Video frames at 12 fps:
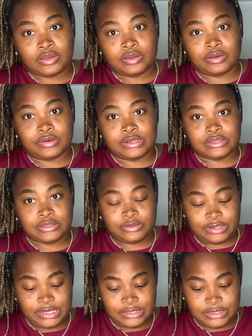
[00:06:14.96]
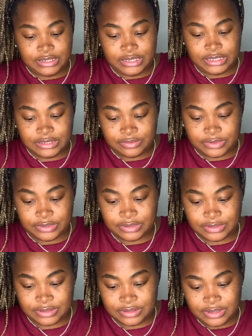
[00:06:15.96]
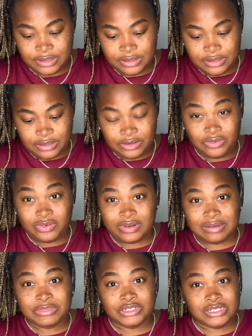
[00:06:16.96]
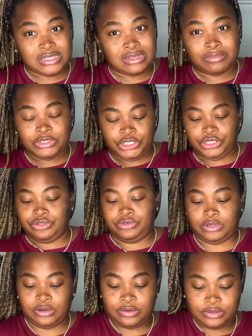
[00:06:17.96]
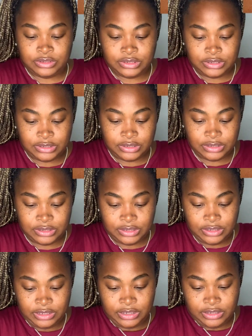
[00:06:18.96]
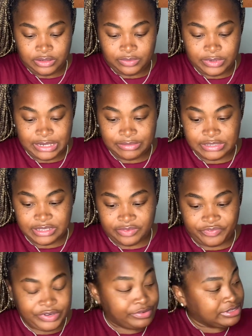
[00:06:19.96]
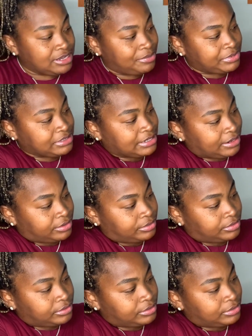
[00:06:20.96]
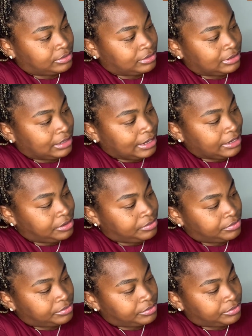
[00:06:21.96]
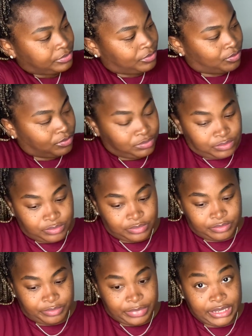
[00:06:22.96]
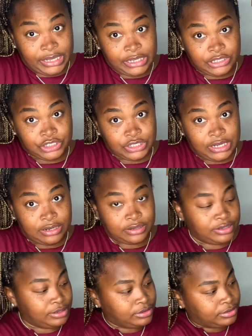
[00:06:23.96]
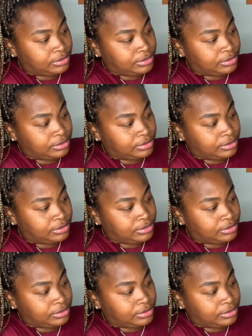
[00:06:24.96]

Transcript: All right, so that's the next one. You know what, I'm just, I'm just do it all. The one that was at the very top is like a light beige kind of color.